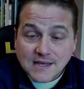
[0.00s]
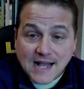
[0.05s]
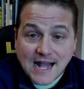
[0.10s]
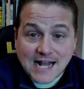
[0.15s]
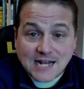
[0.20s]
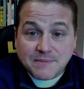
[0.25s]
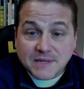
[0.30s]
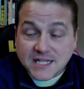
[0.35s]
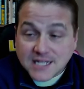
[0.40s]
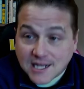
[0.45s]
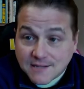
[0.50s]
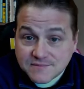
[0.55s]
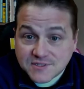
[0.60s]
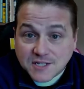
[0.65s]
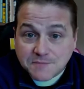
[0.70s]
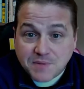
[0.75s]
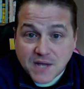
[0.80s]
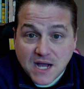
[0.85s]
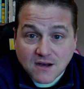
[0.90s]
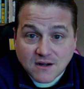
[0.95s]
And it becomes
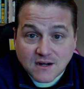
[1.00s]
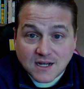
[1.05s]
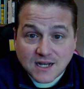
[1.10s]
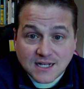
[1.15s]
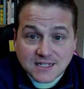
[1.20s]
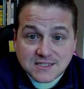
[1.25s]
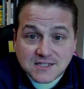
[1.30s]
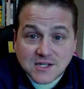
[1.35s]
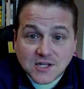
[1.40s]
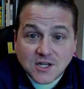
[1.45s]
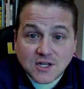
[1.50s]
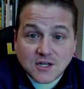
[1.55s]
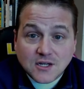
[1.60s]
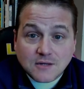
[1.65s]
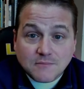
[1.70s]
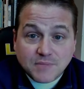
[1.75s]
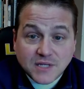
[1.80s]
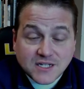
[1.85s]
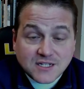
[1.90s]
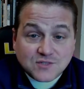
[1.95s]
about us
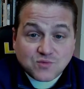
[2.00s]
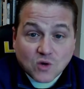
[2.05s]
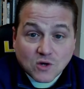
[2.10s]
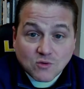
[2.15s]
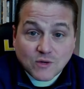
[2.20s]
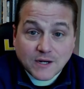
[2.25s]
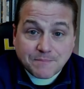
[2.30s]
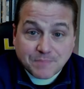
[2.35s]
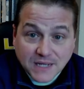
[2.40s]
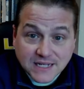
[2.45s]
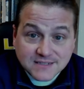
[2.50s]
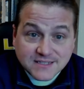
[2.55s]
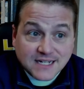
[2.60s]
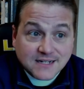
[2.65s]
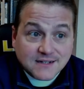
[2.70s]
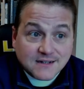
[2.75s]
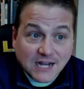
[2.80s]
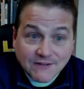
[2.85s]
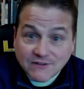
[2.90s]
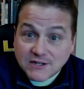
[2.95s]
because we're
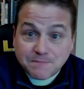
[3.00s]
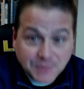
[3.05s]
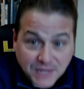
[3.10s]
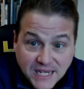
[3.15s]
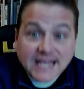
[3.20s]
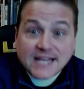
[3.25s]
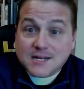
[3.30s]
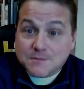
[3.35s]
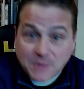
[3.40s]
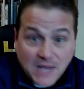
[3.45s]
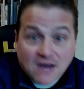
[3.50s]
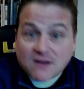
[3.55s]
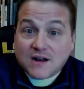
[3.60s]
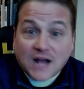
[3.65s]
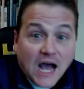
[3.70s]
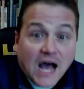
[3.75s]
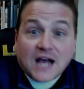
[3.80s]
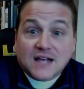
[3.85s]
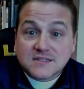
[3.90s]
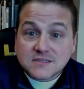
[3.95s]
repenting of it being about
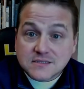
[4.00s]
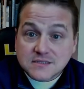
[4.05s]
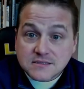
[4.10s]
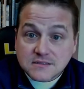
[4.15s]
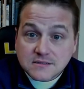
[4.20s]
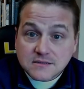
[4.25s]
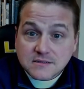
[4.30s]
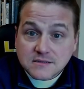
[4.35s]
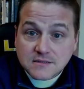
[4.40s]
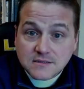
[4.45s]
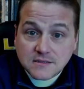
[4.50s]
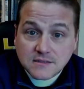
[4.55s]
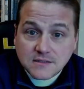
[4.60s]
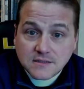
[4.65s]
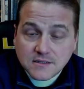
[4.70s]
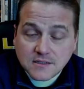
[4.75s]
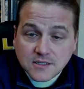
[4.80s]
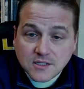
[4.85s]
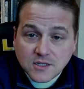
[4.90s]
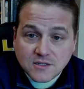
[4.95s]
us.
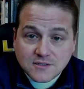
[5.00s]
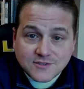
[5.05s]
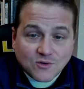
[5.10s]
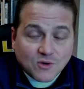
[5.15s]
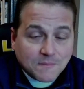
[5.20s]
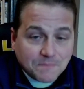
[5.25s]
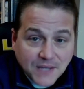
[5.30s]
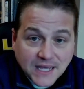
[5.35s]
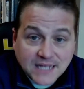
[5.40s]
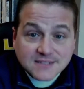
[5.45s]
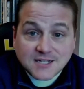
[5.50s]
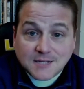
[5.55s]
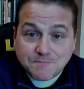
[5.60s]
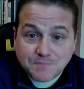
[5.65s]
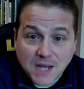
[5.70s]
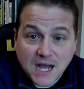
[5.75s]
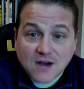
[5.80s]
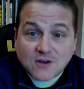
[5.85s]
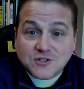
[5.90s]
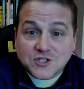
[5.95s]
So repent
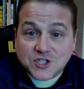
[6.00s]
about